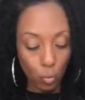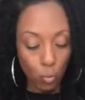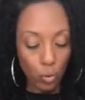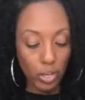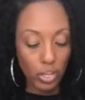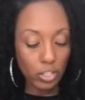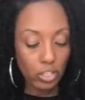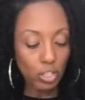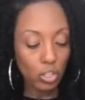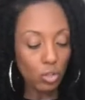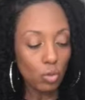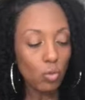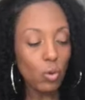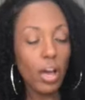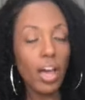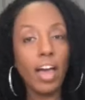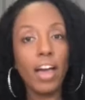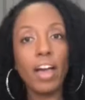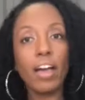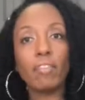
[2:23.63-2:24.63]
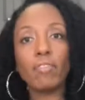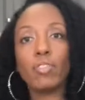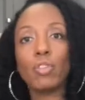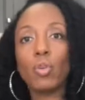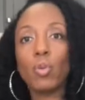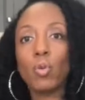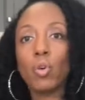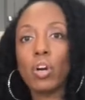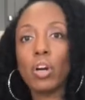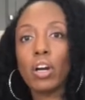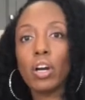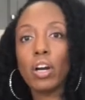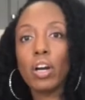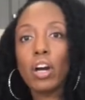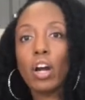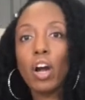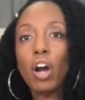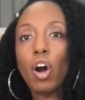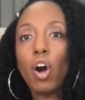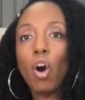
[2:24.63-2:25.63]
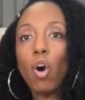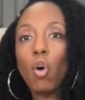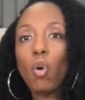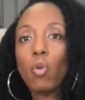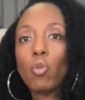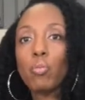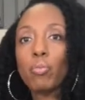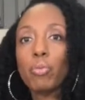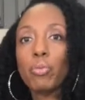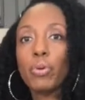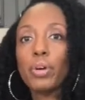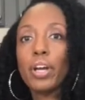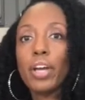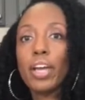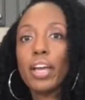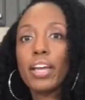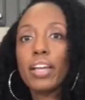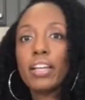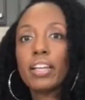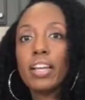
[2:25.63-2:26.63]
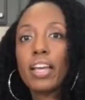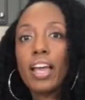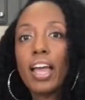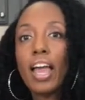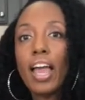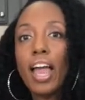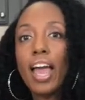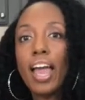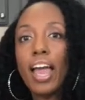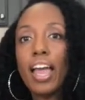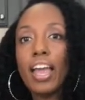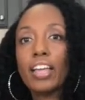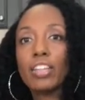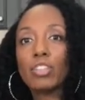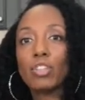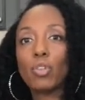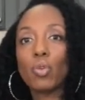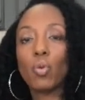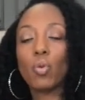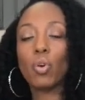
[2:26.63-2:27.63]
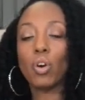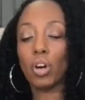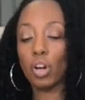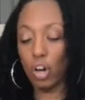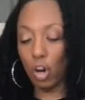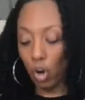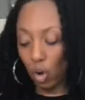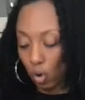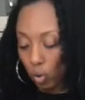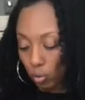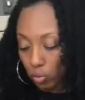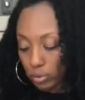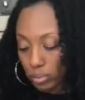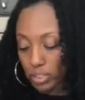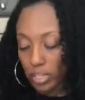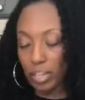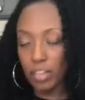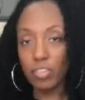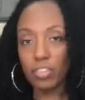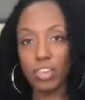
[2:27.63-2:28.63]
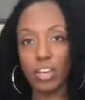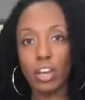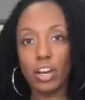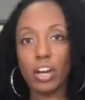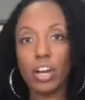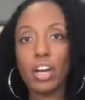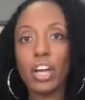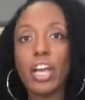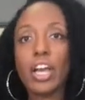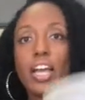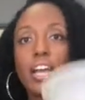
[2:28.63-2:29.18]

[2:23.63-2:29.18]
when you have your oat bran and your oats in there,